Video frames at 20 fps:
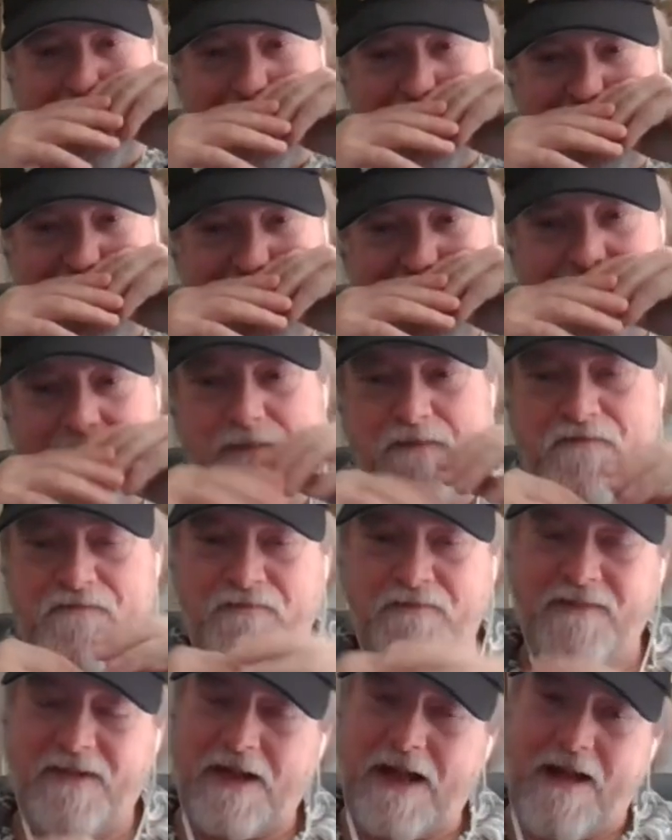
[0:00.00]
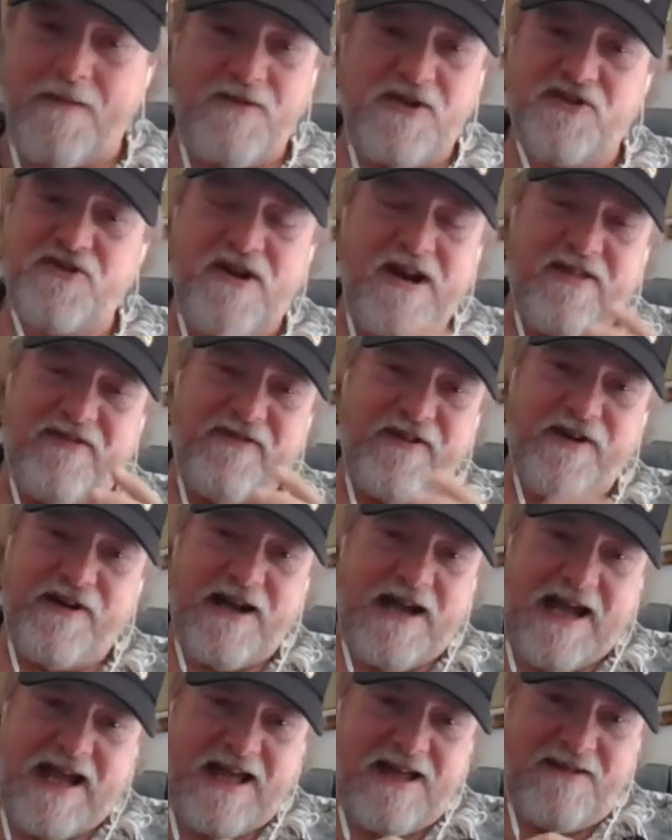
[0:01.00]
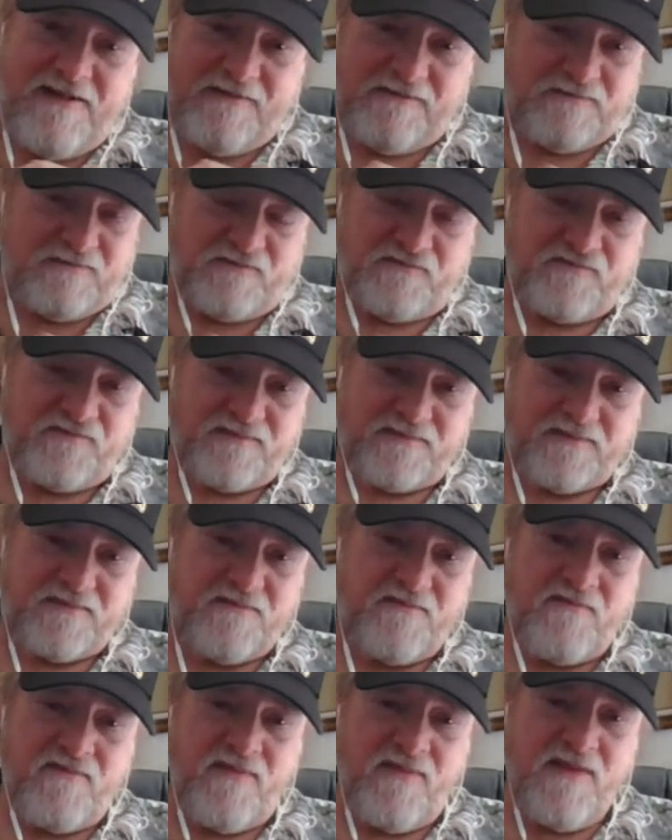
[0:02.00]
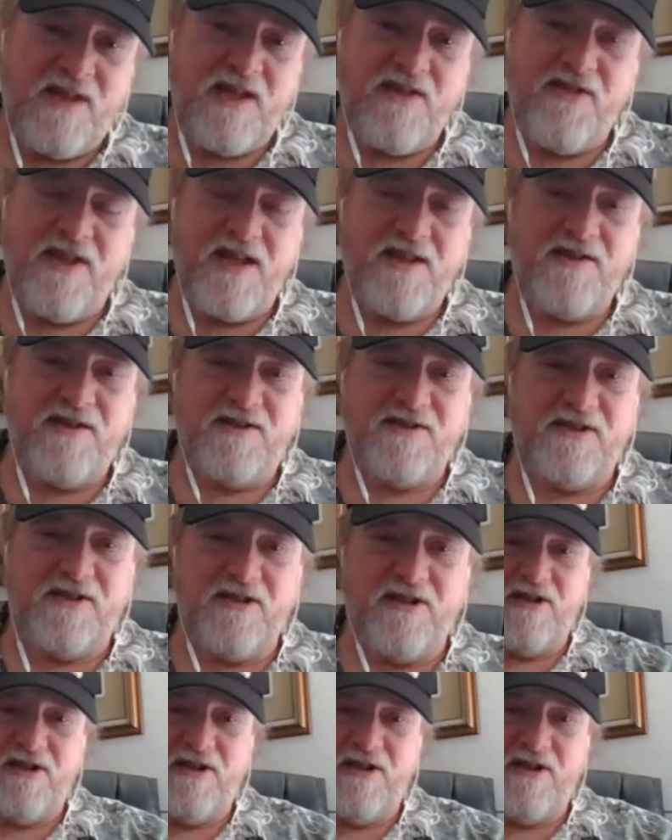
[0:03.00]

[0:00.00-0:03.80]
Uh, I'm just trying to figure out how they think this is